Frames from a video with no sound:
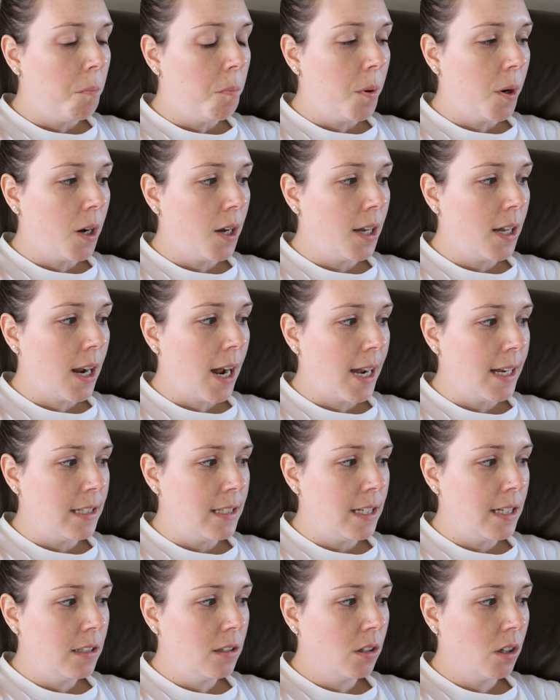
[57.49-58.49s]
But I
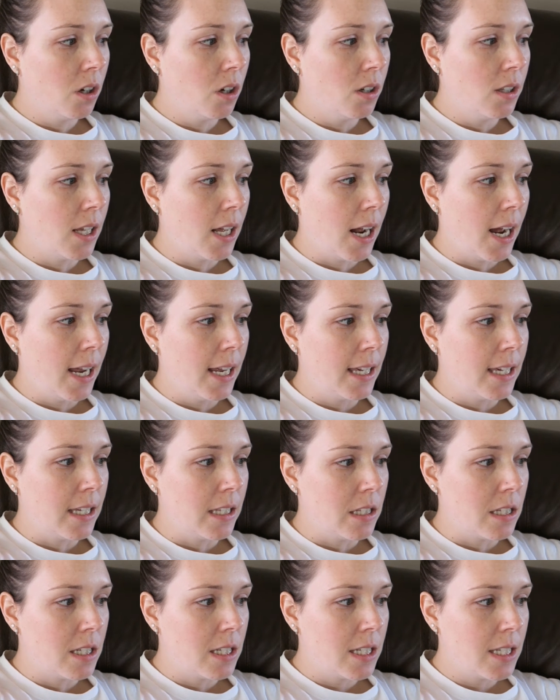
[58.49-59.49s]
did learn that I
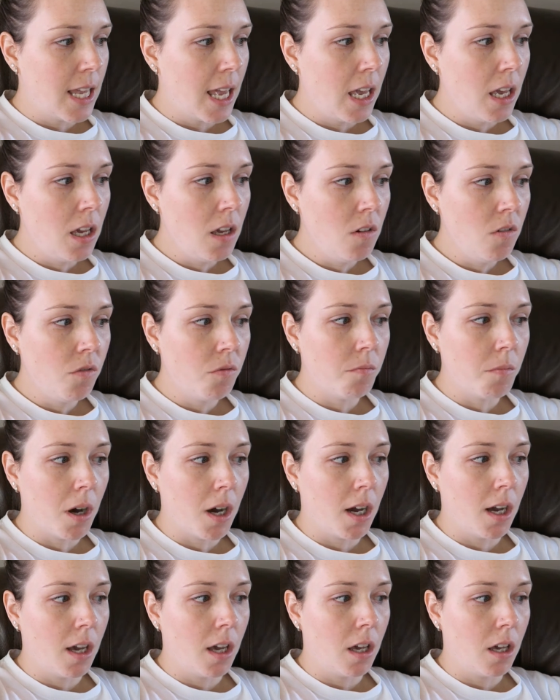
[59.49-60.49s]
can save
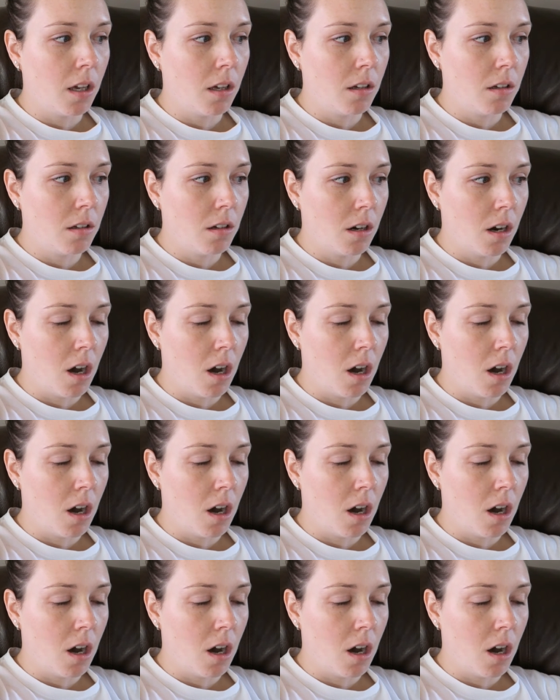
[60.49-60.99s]
my